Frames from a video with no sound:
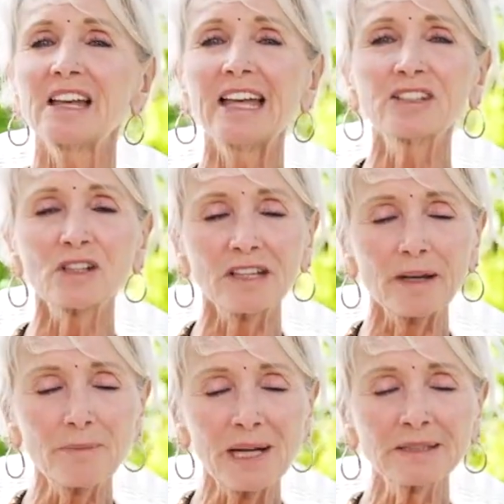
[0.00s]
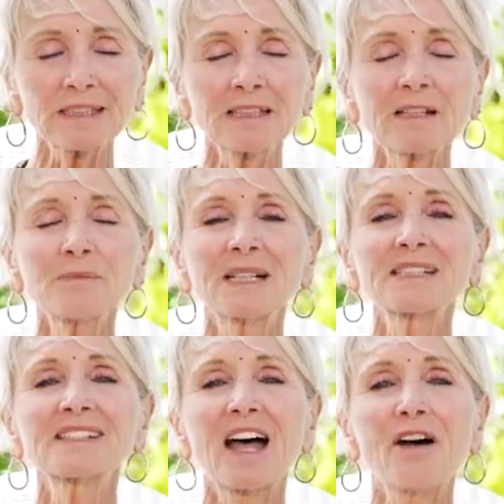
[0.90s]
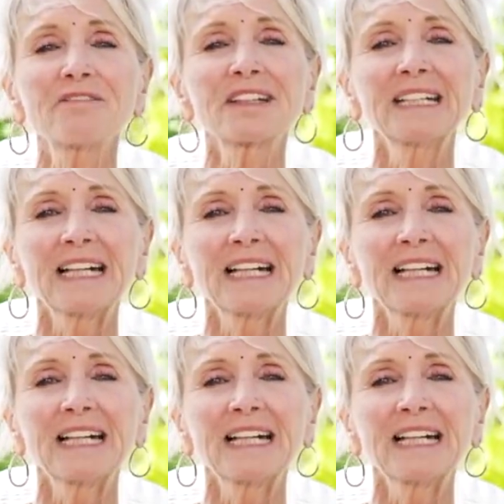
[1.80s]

and abandoning myself.